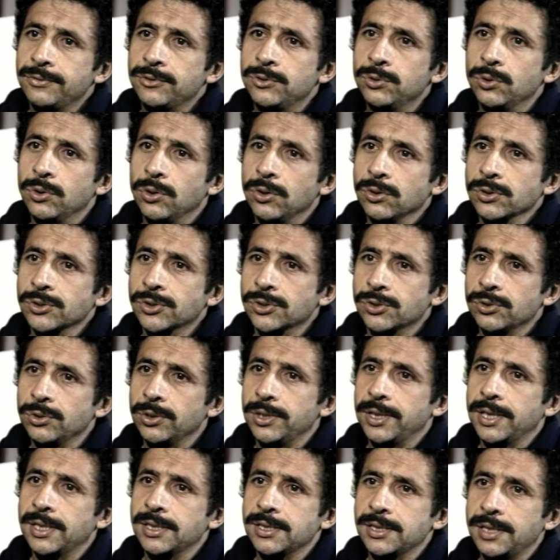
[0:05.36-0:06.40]
to also
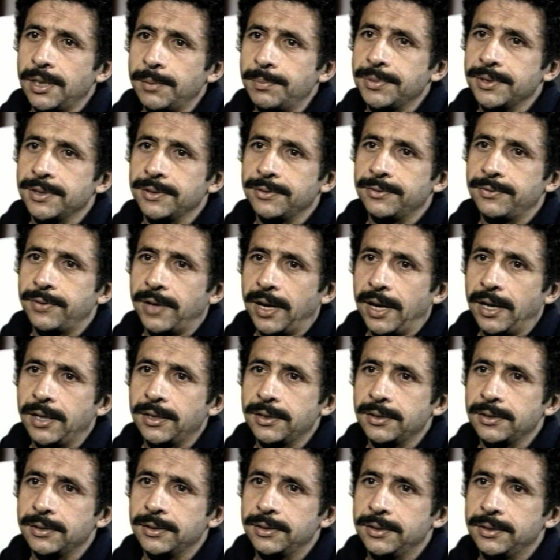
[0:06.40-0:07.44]
accept the
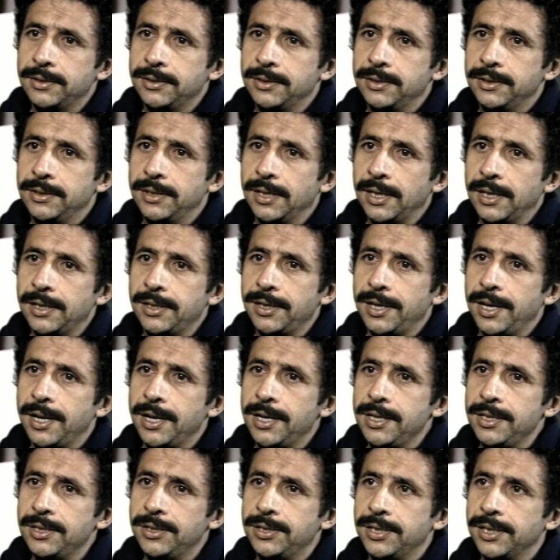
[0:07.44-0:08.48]
fact that
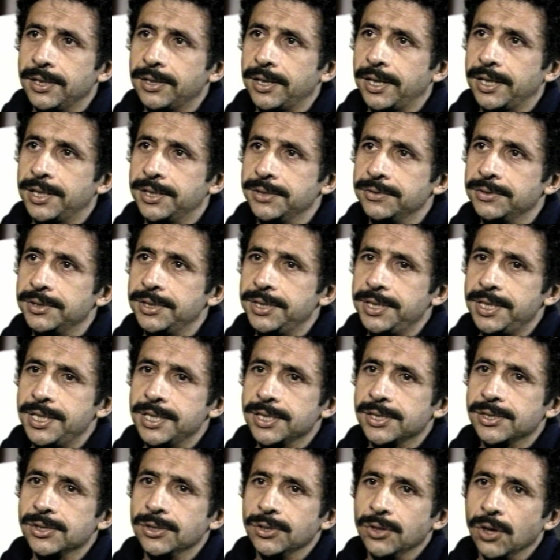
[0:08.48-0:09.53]
any theater activity
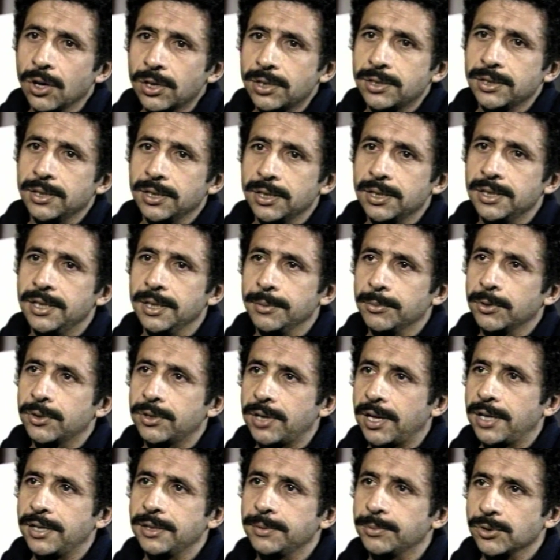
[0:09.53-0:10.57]
is not a
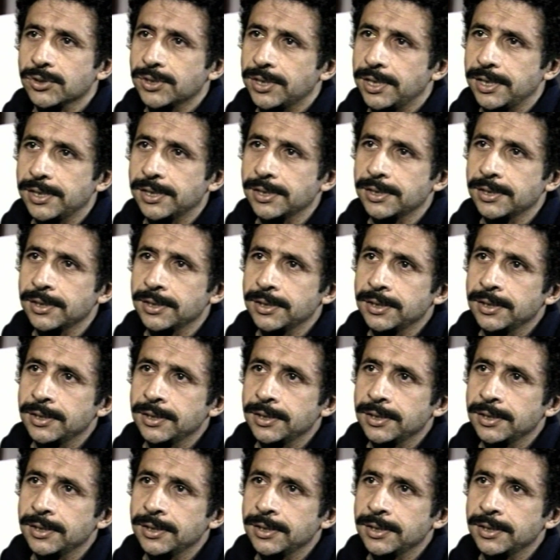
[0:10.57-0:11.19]
democratic process.